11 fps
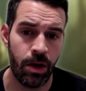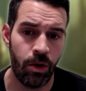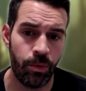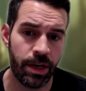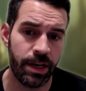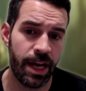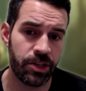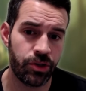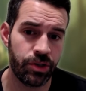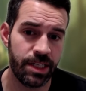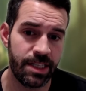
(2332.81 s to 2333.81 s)
we get an
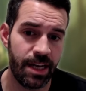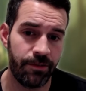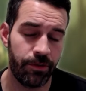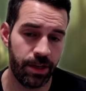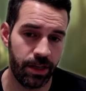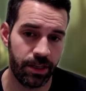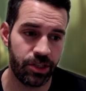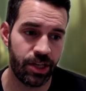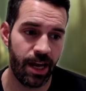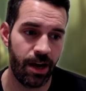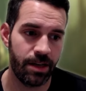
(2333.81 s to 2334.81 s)
extra d10 for the Unleash
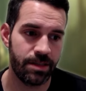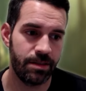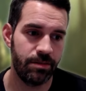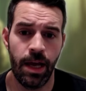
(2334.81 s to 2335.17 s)
Chaos.